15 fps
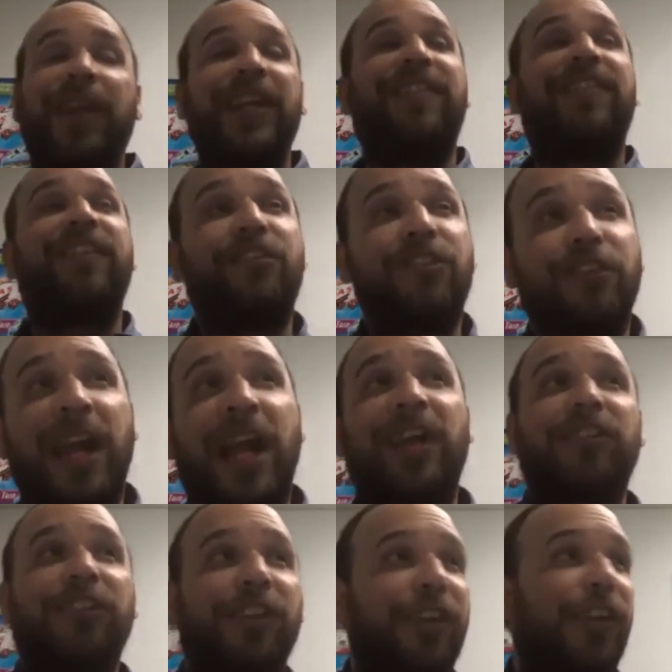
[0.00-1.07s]
cool thing is, since you're
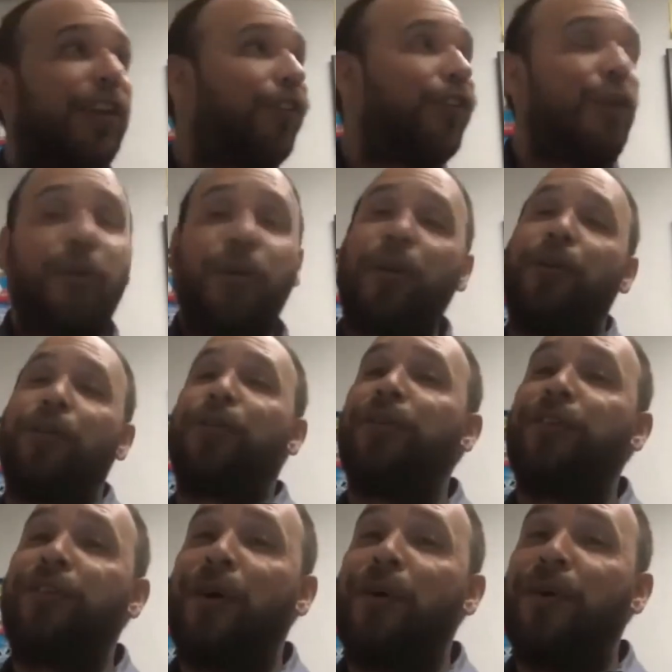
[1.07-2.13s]
actually so close
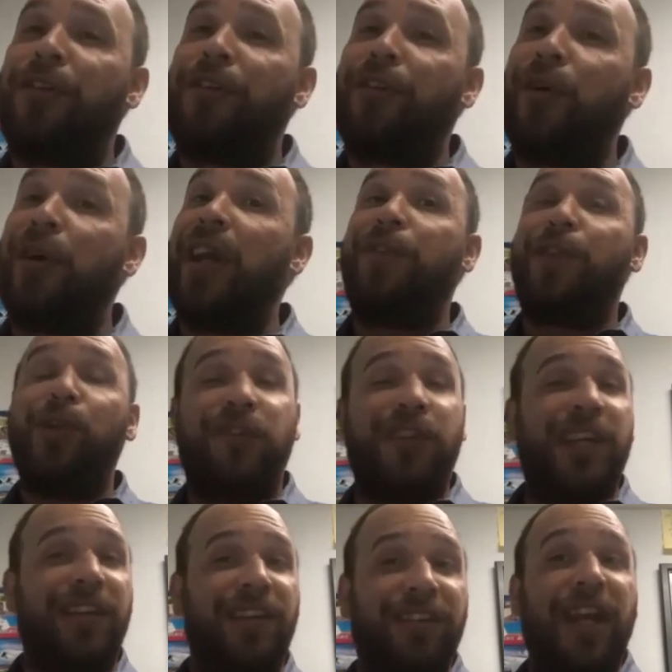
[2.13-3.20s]
with so and so, if you
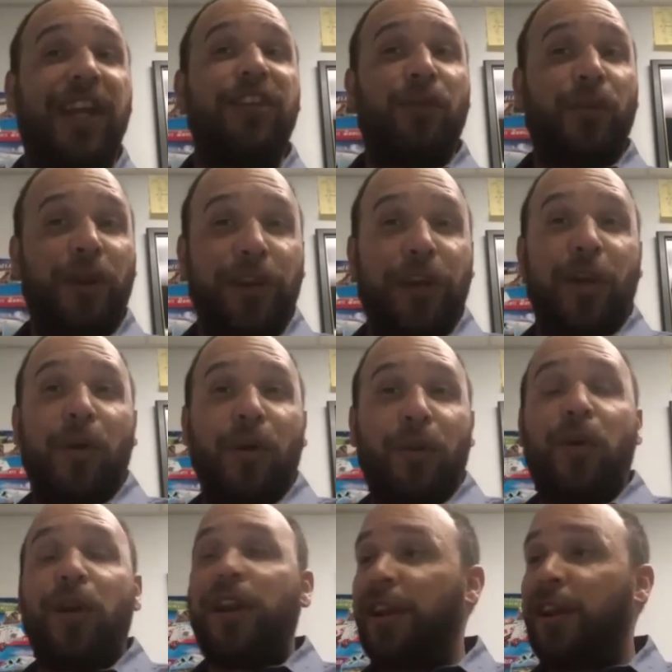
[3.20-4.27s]
did decide you wanted to go
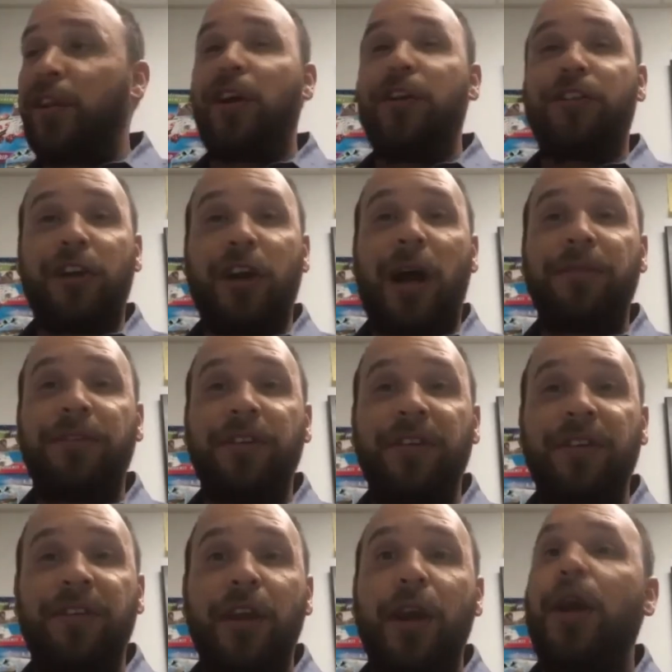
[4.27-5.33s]
with one of the larger
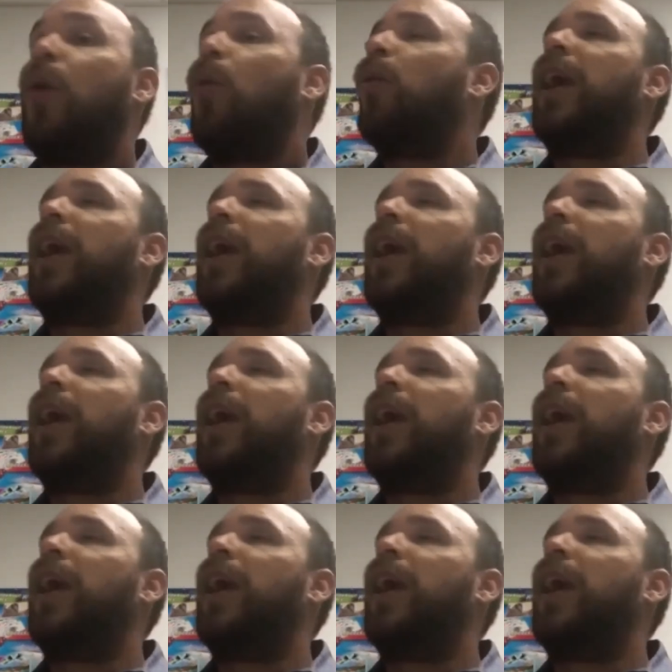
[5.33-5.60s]
options,